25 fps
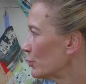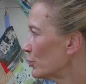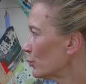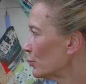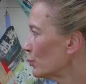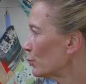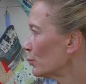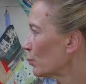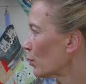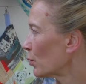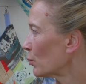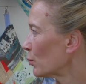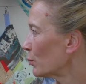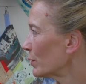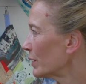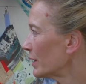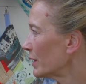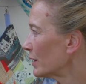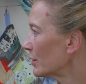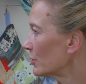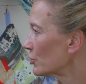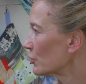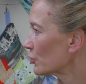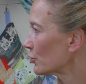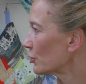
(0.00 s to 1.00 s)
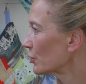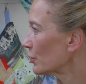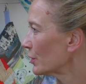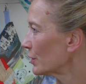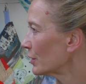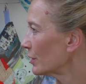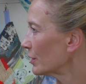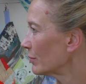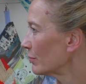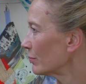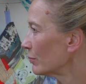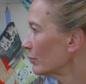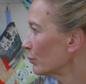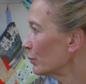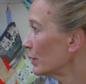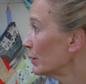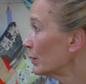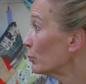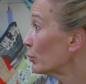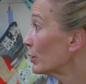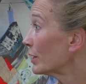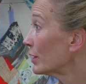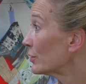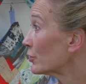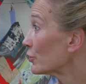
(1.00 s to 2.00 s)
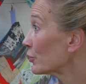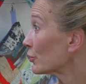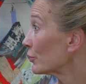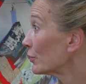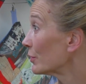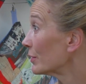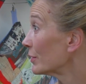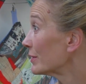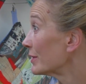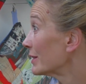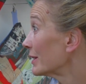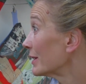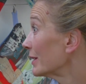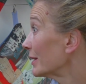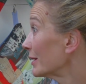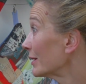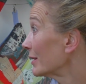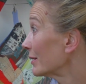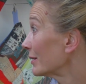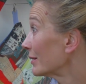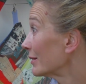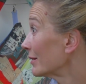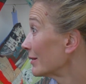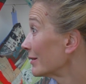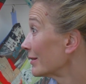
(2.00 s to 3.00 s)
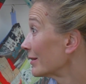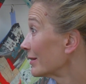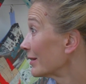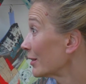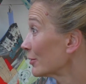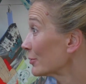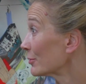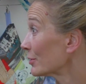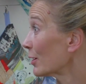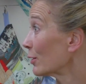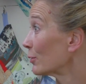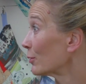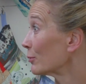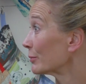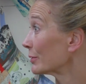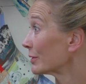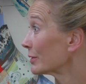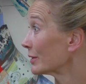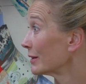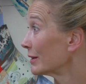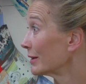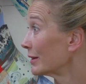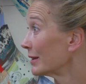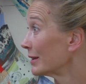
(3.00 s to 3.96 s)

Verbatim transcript: do what we enjoy. We would enjoy yeah. seeing ourselves.